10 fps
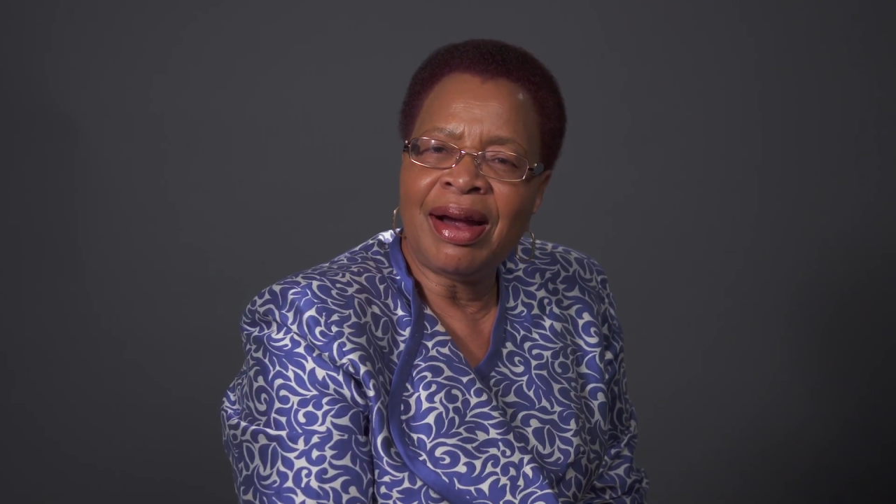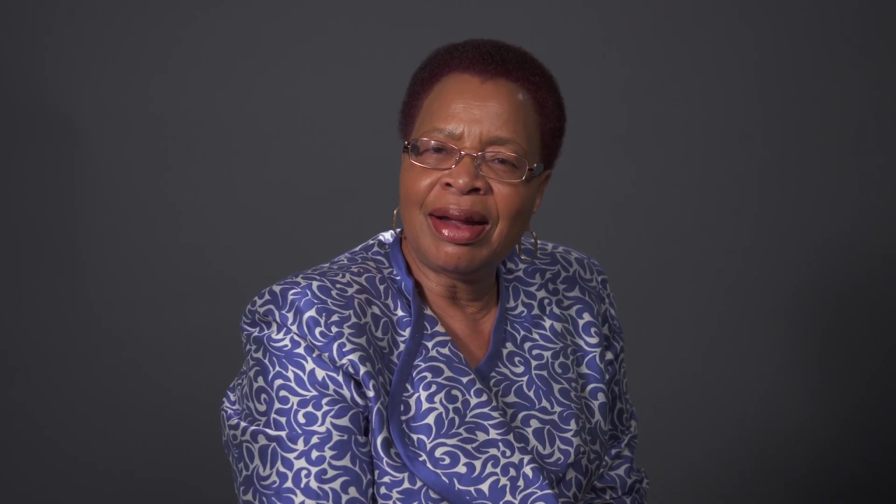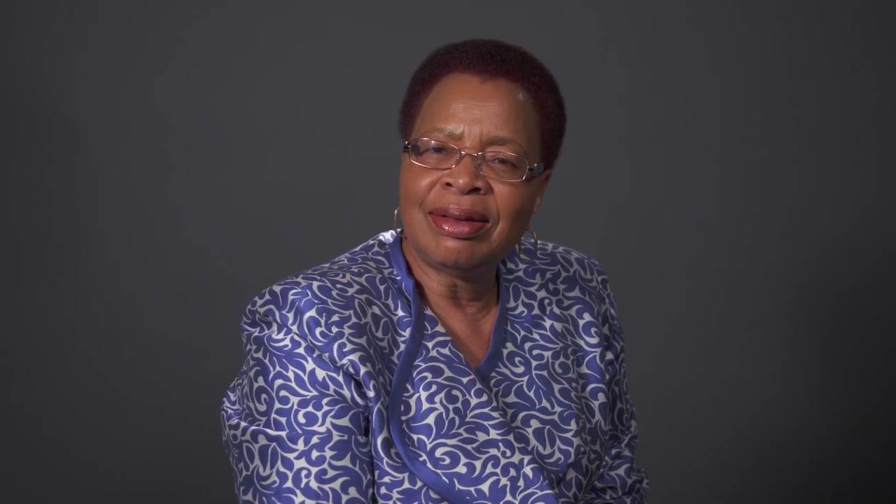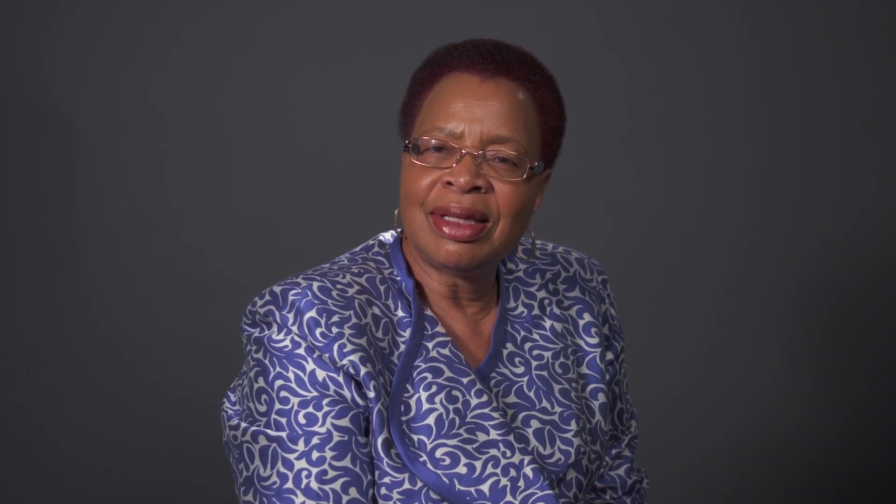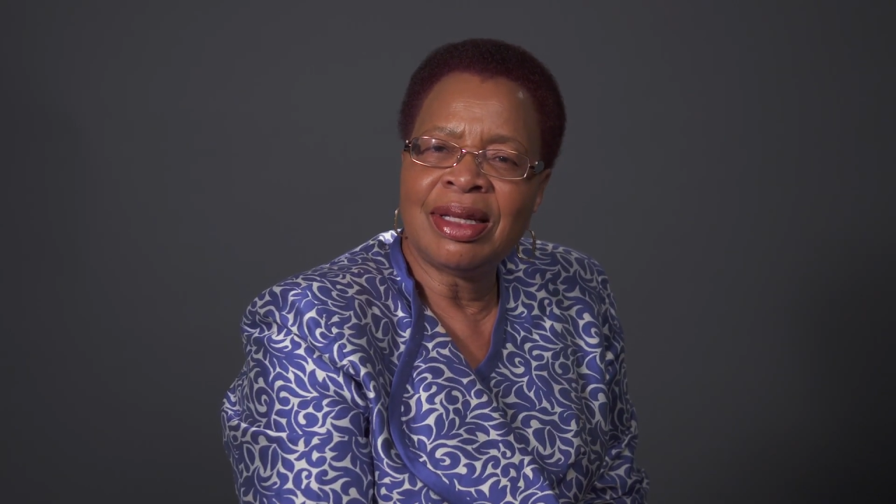
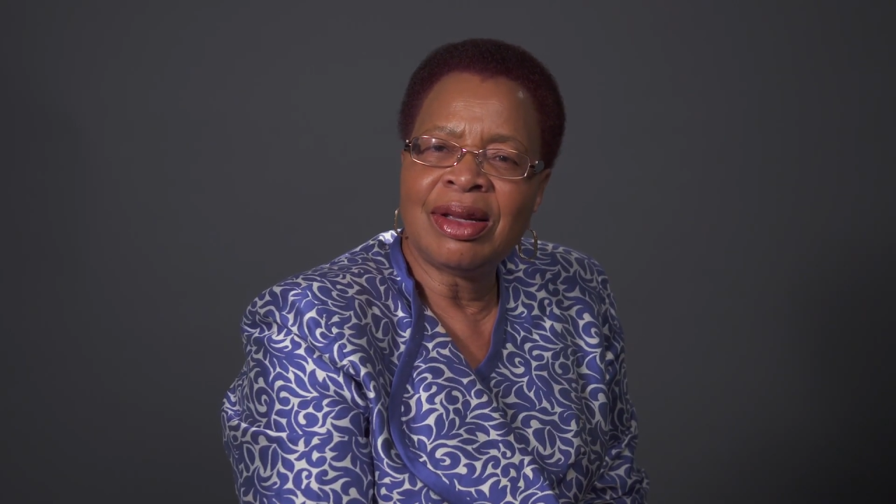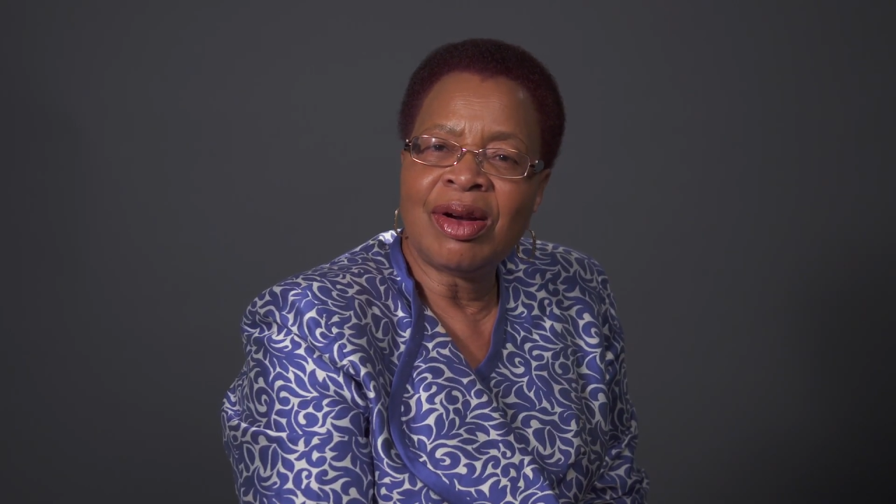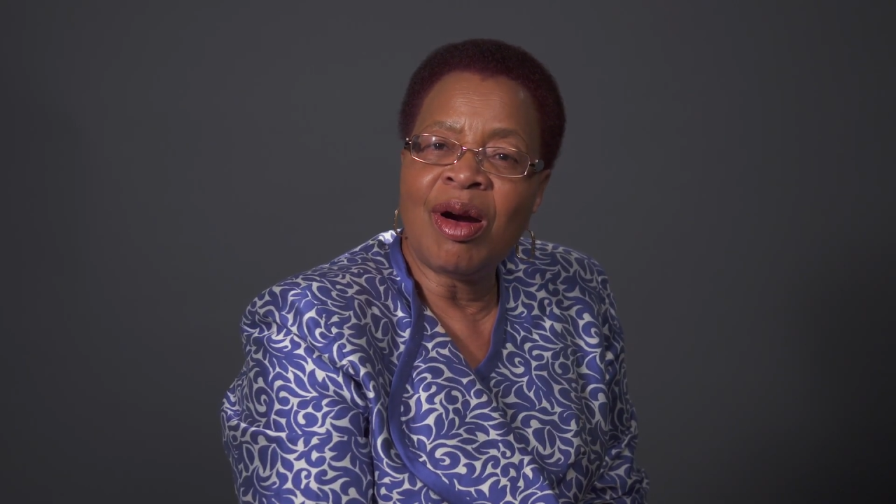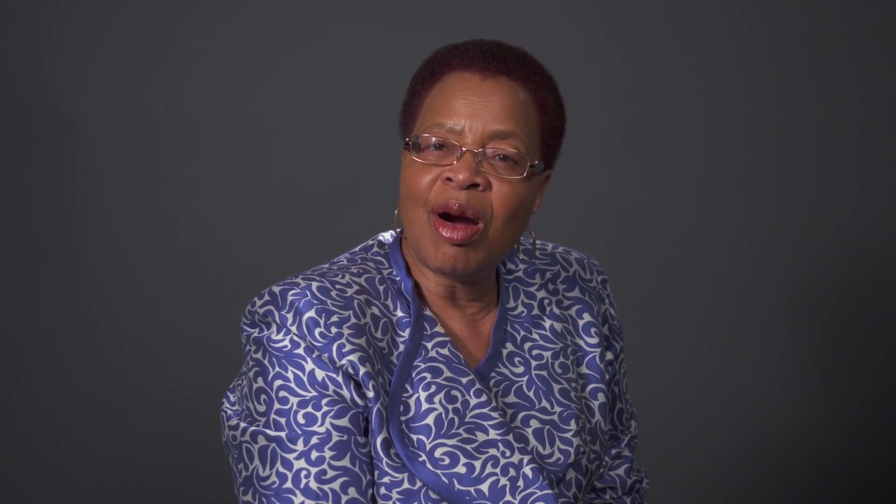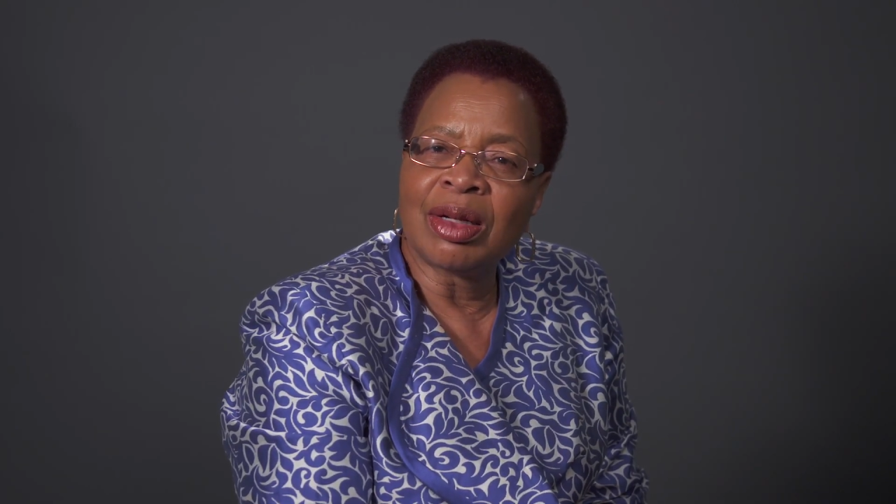are the
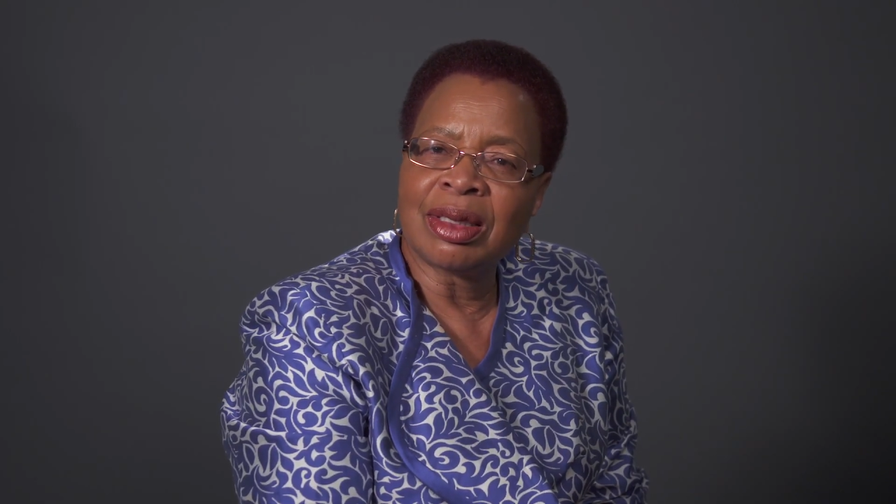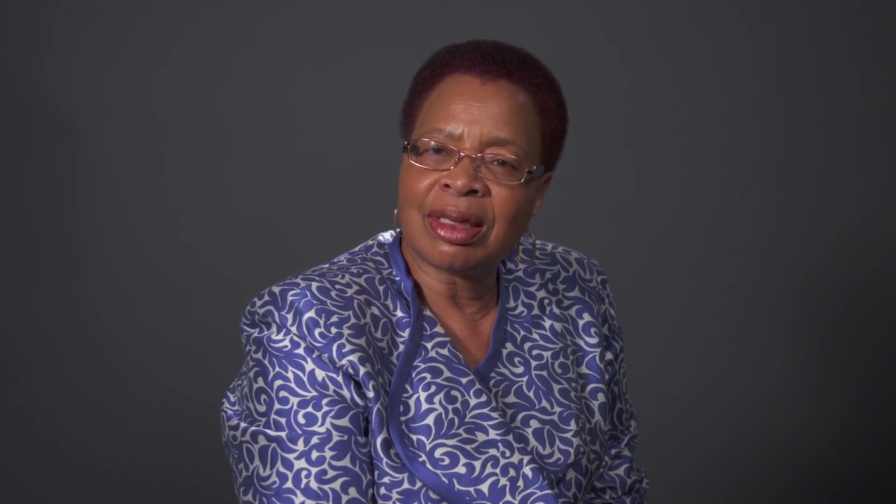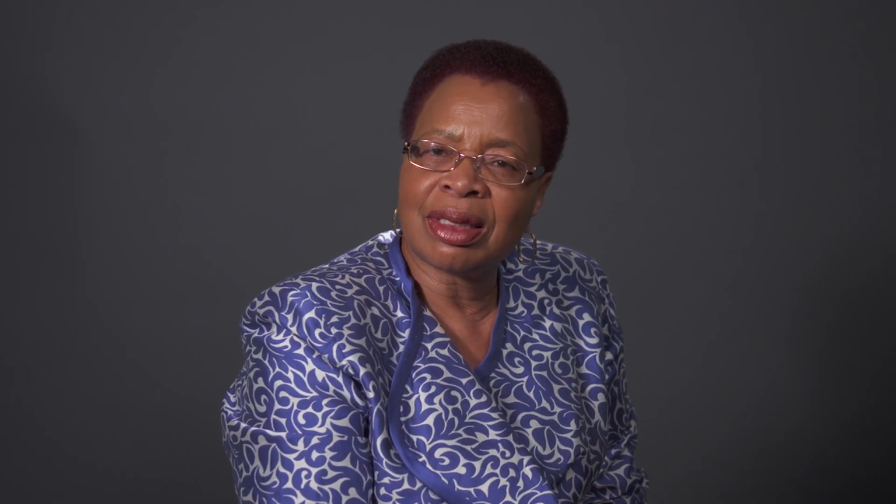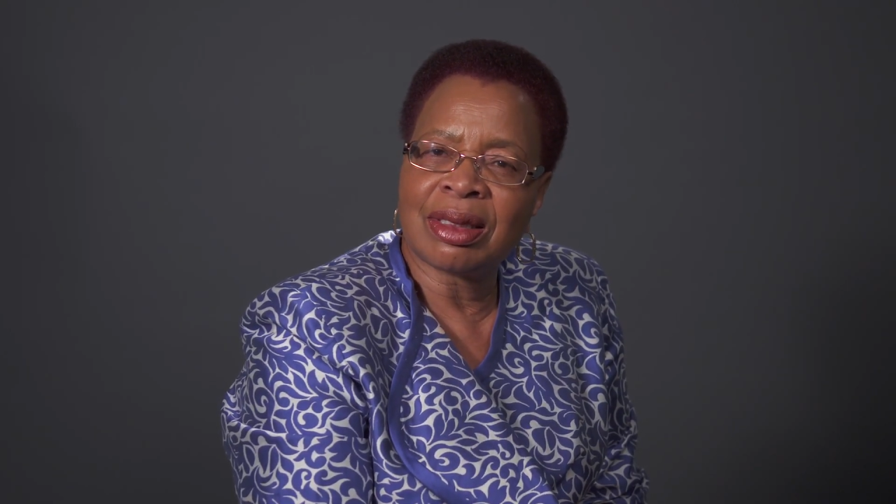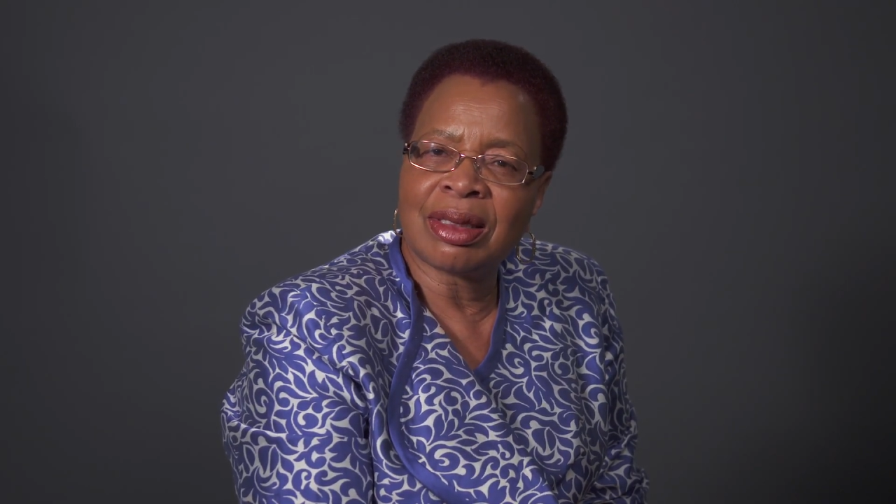
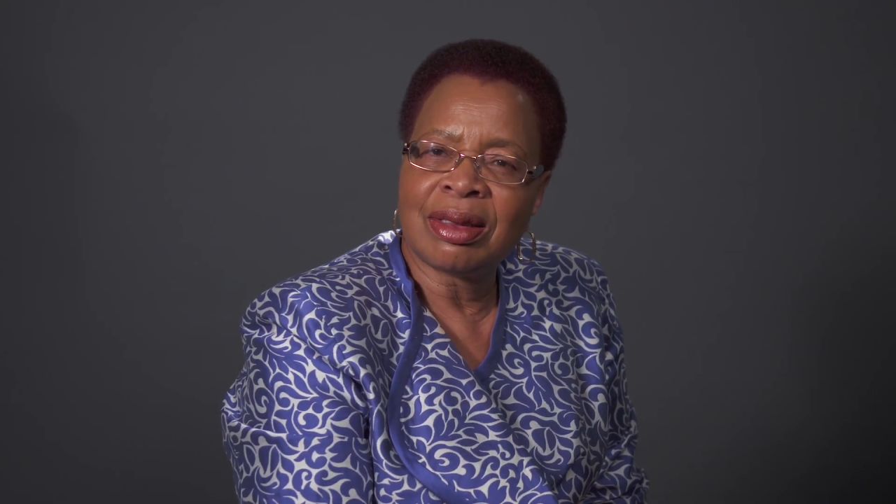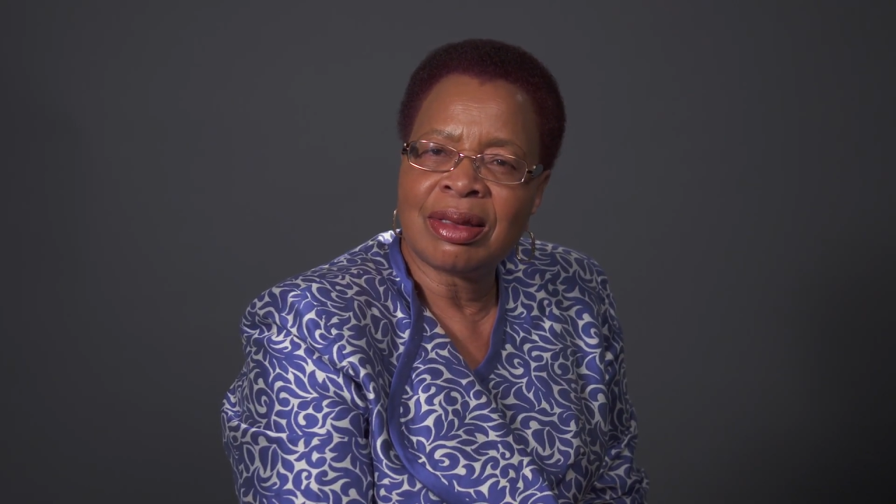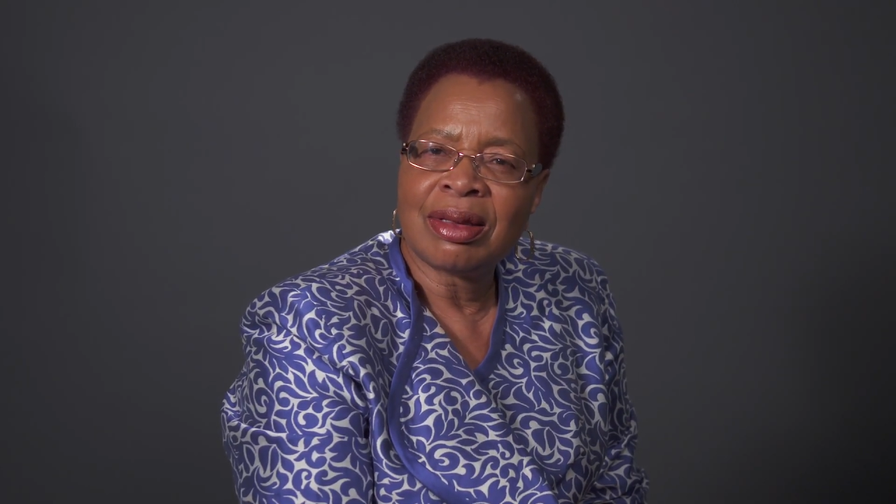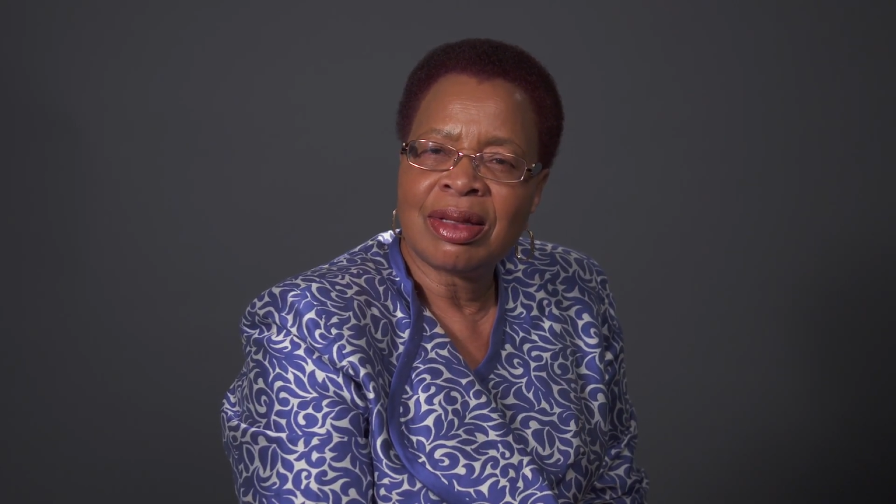odds